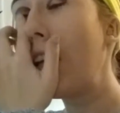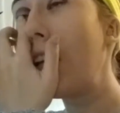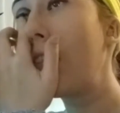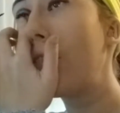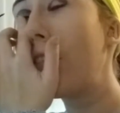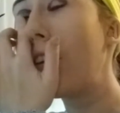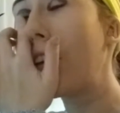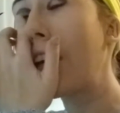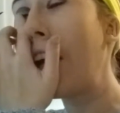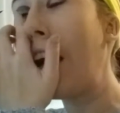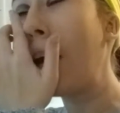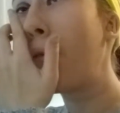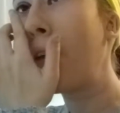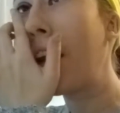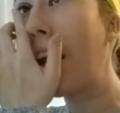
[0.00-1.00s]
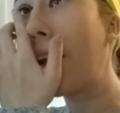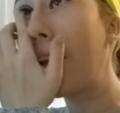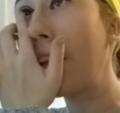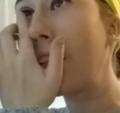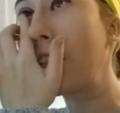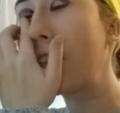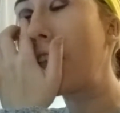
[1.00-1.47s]
And for the cat wing, I
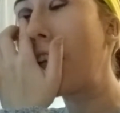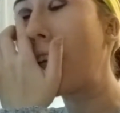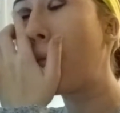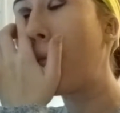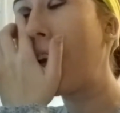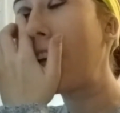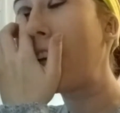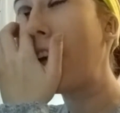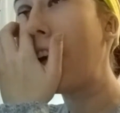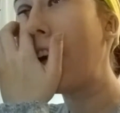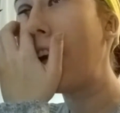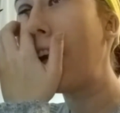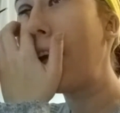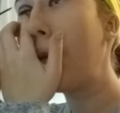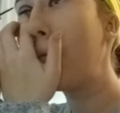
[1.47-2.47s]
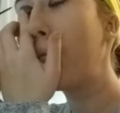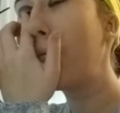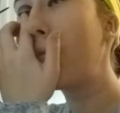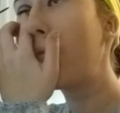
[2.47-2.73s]
like to take my time